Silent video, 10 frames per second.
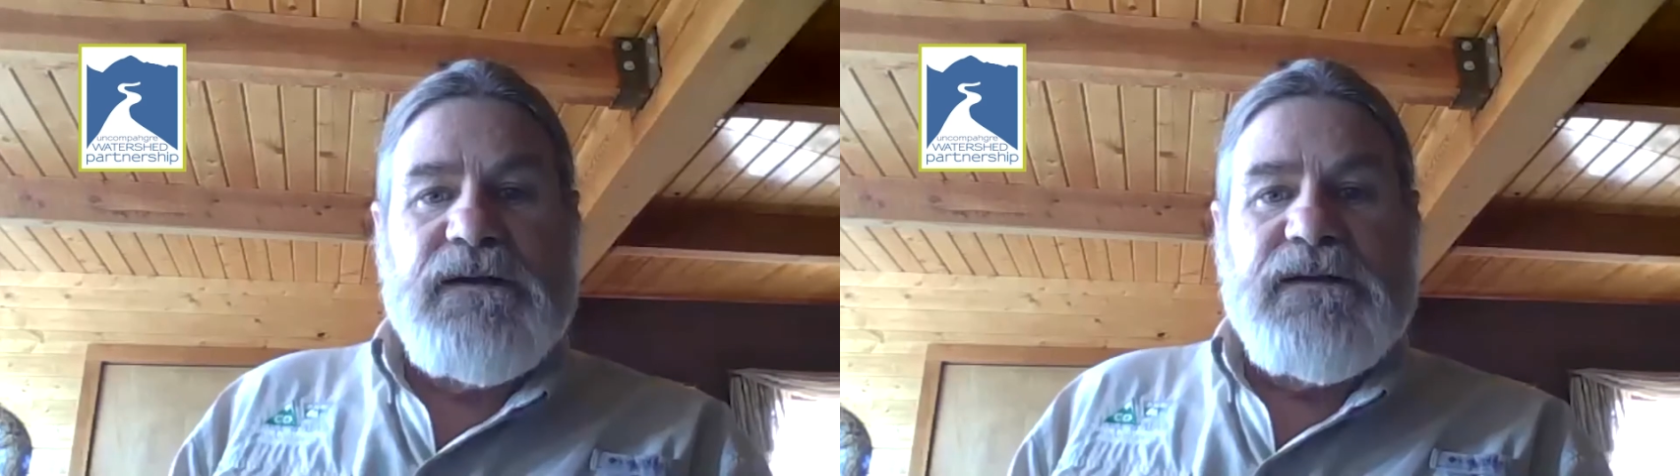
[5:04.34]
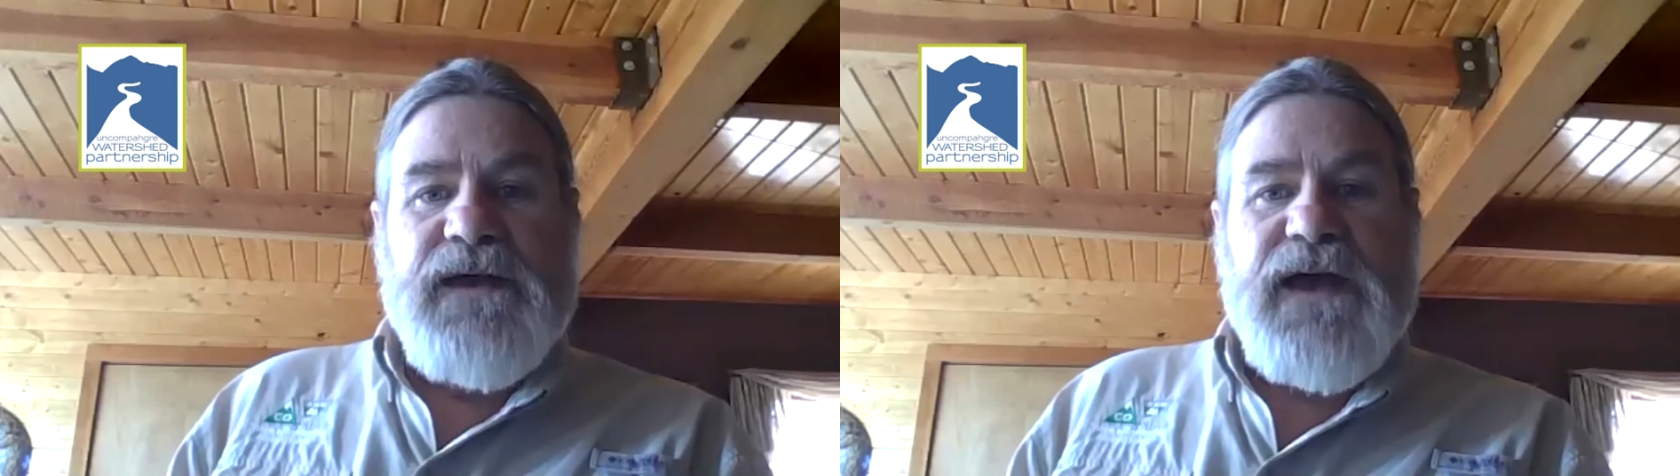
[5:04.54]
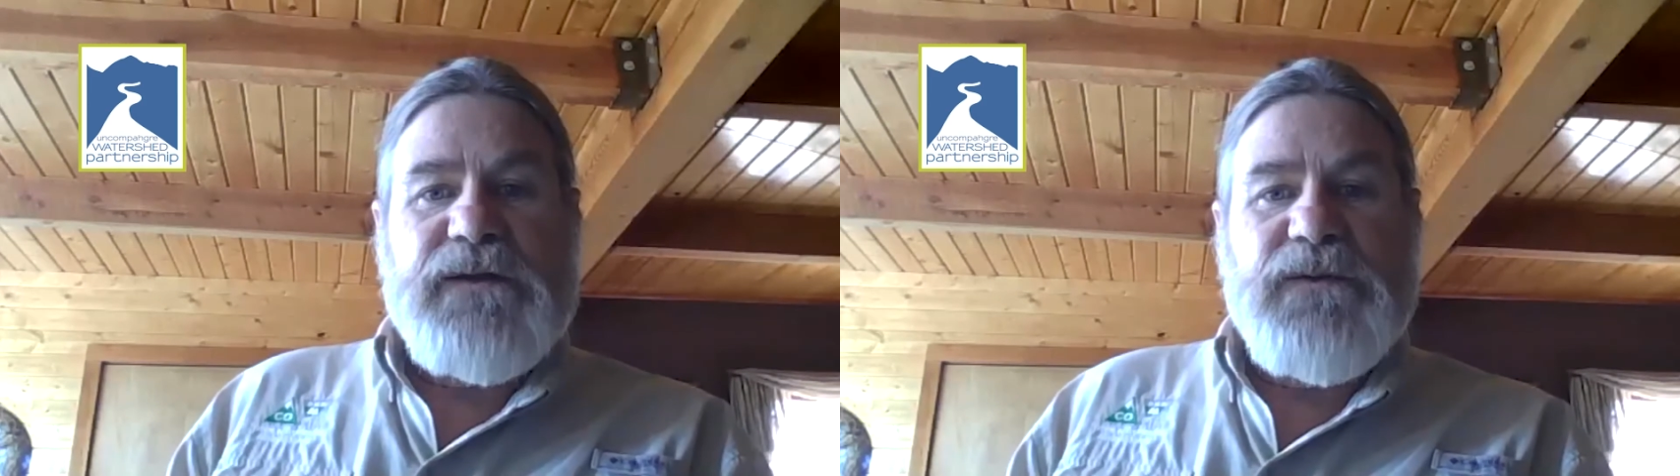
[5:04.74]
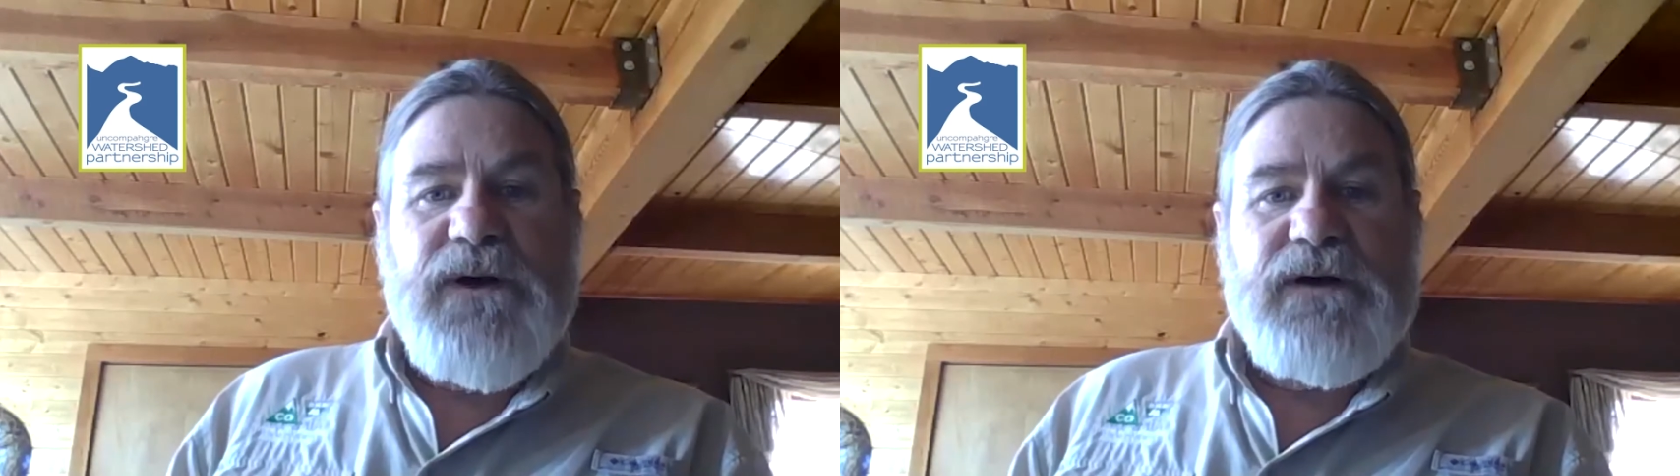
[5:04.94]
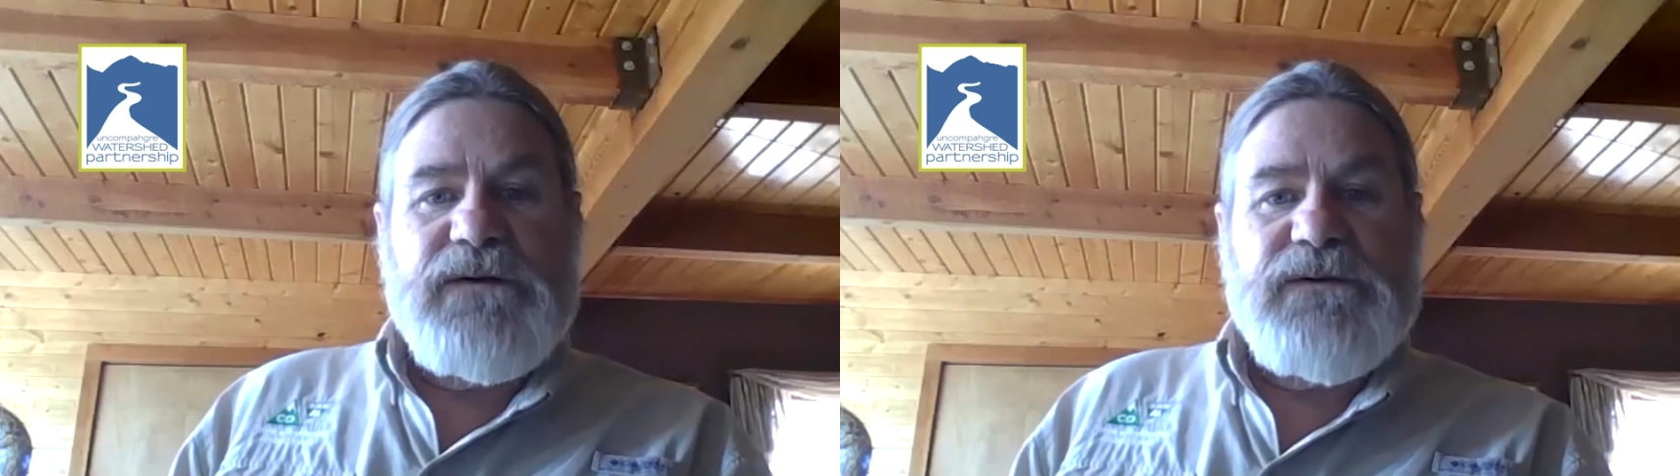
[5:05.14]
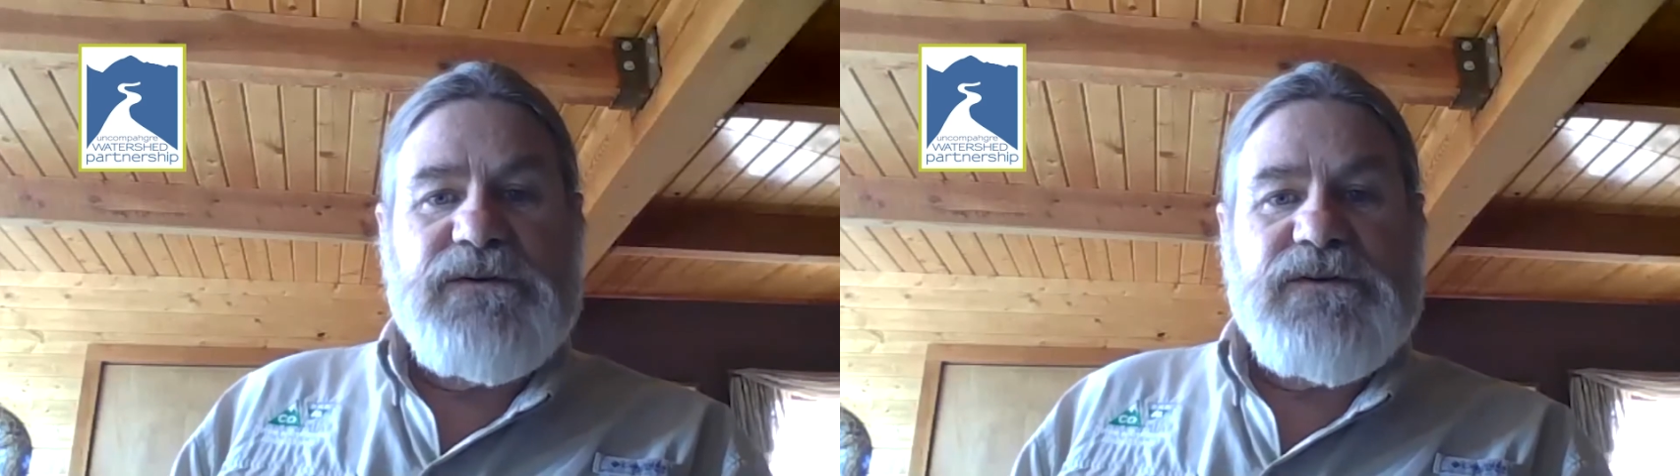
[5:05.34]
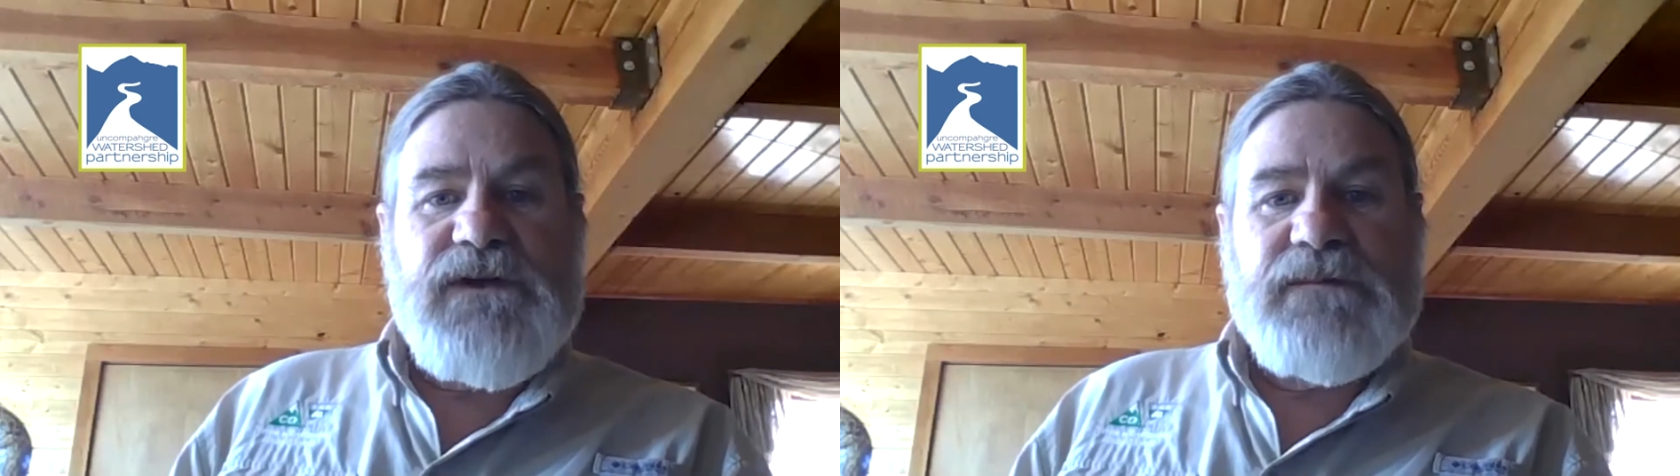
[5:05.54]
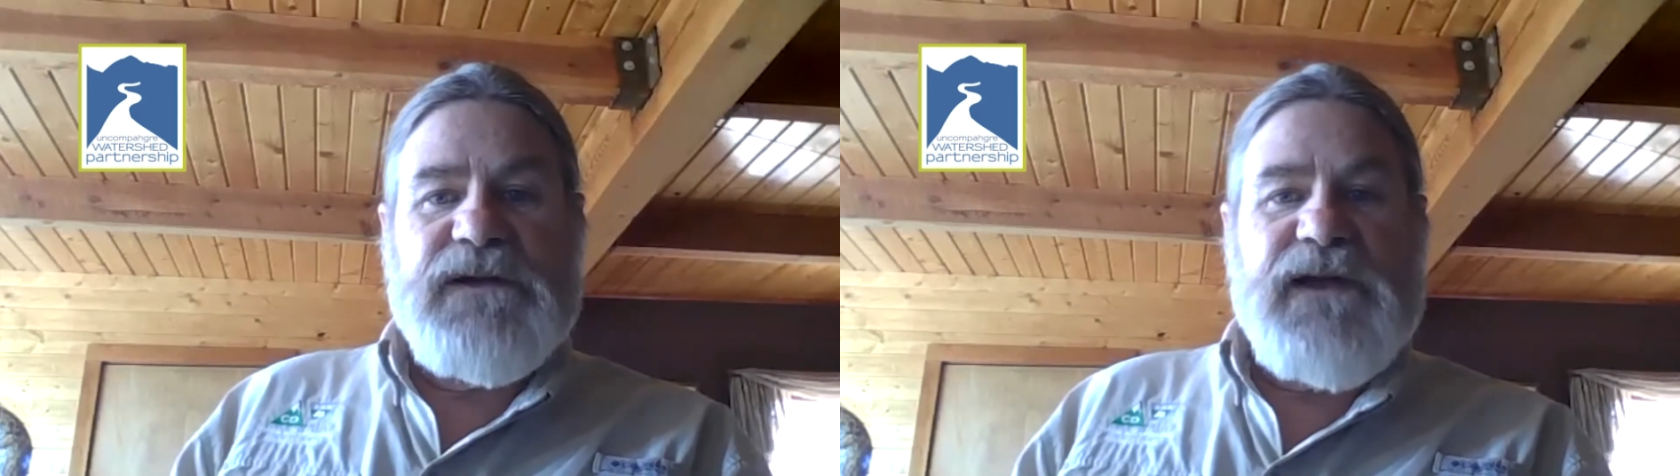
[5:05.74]
adit water was
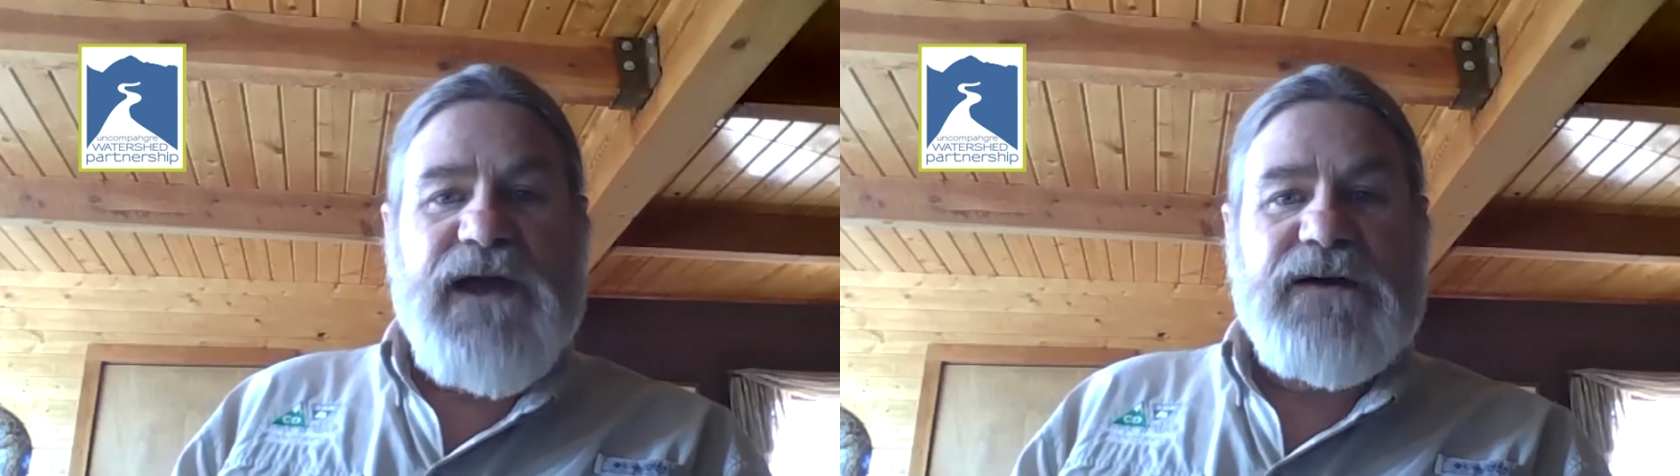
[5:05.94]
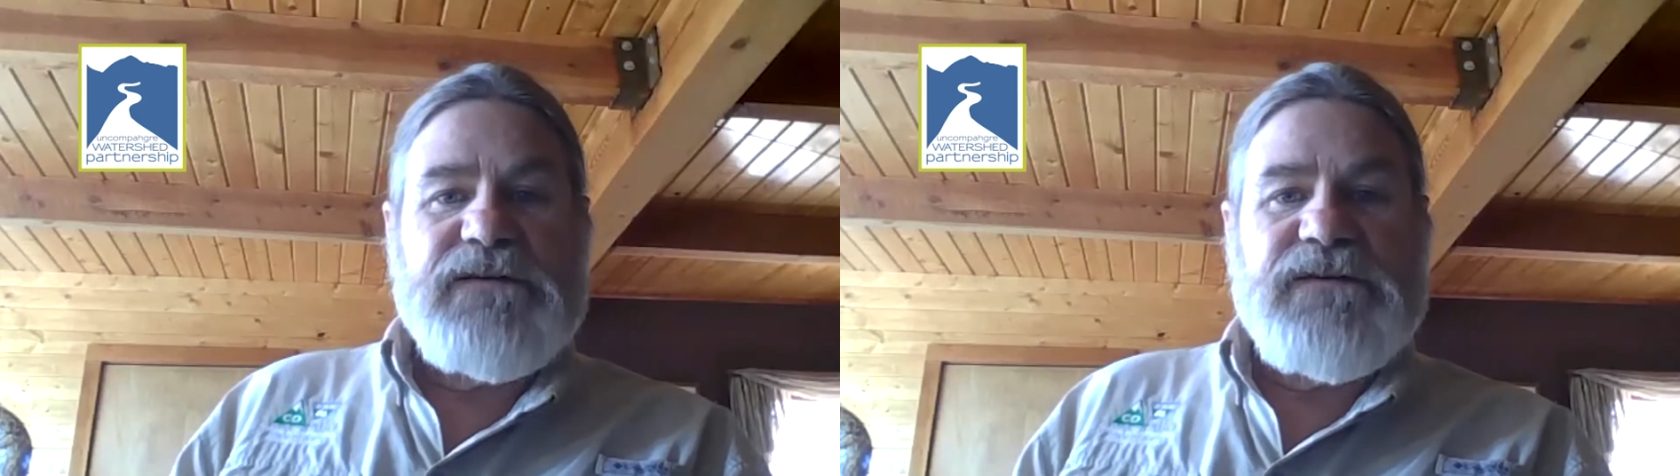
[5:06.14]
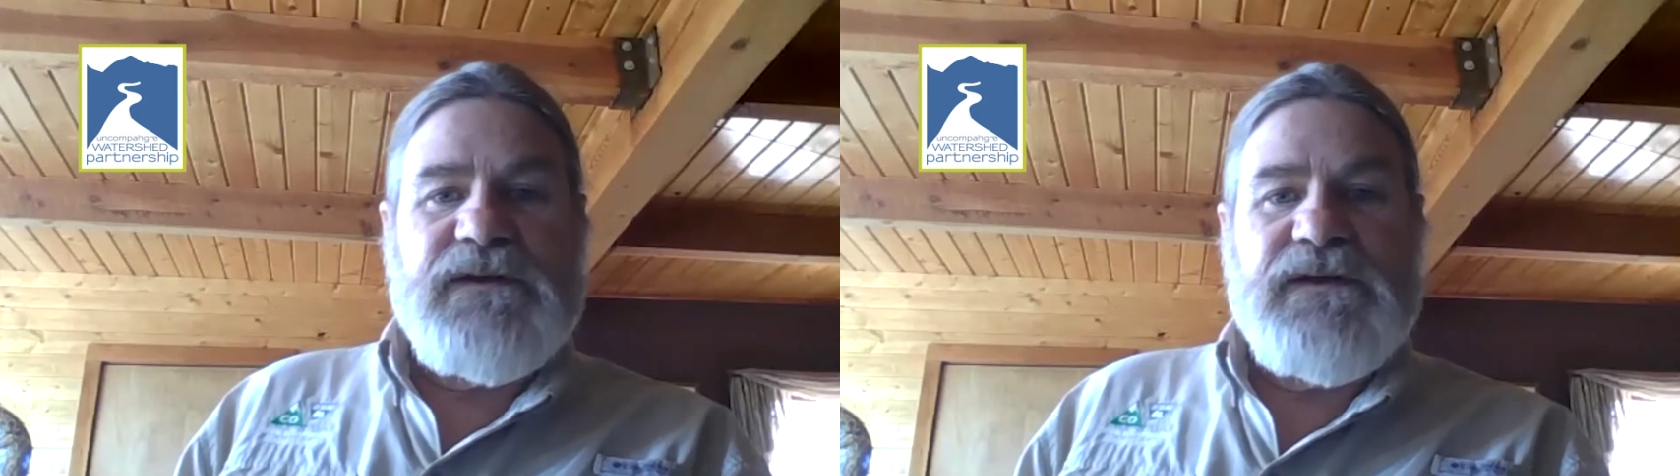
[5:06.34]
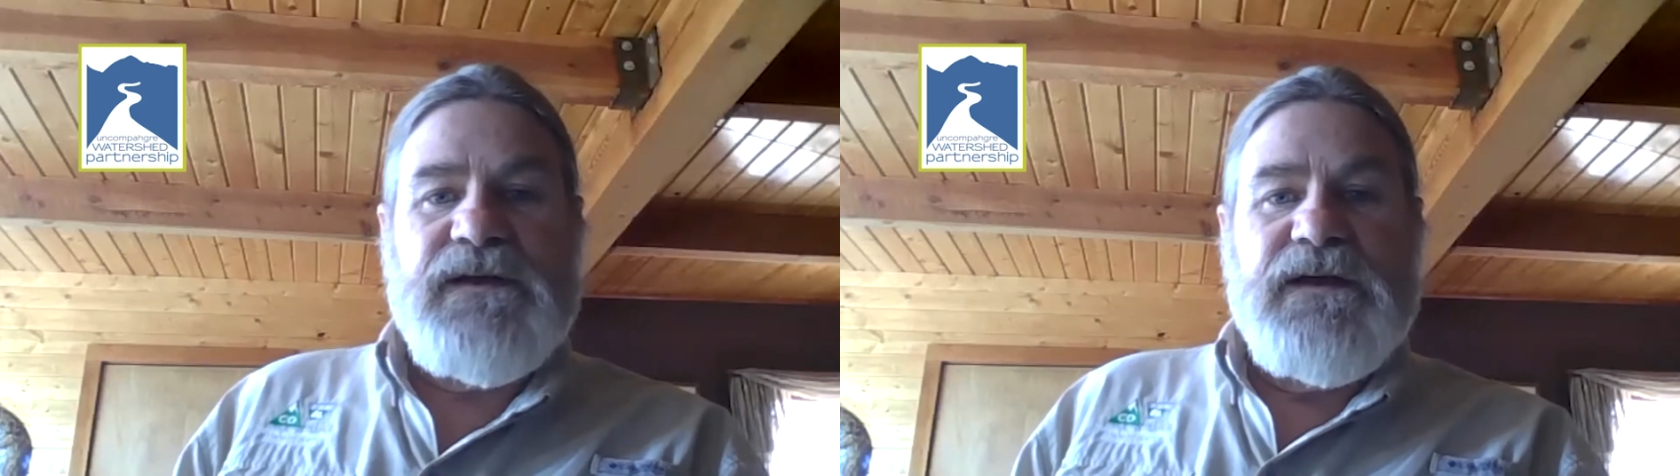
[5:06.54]
coming out of the